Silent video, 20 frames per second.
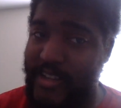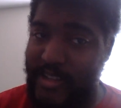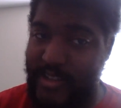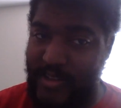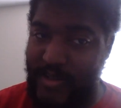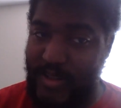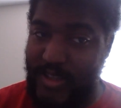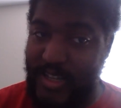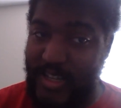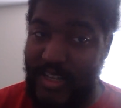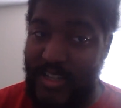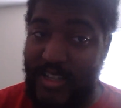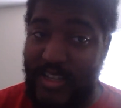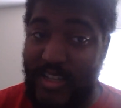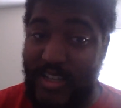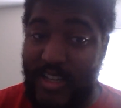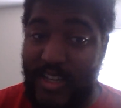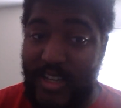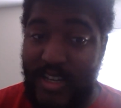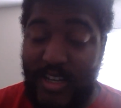Um, they
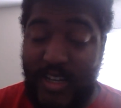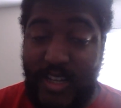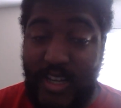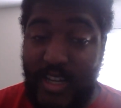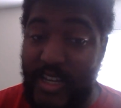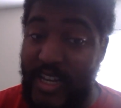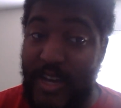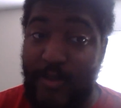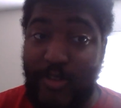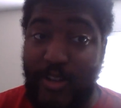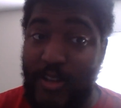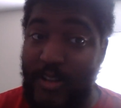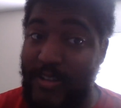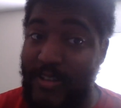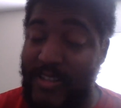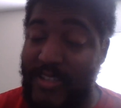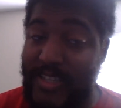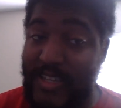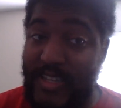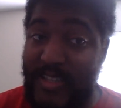they haven't
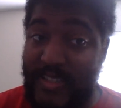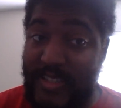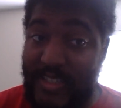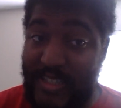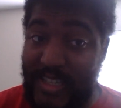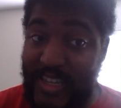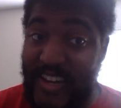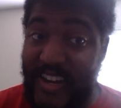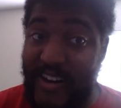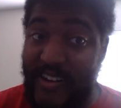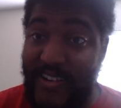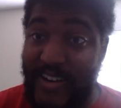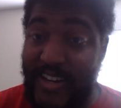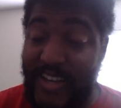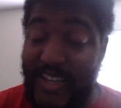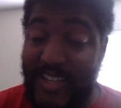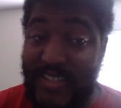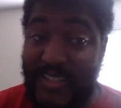looked as scary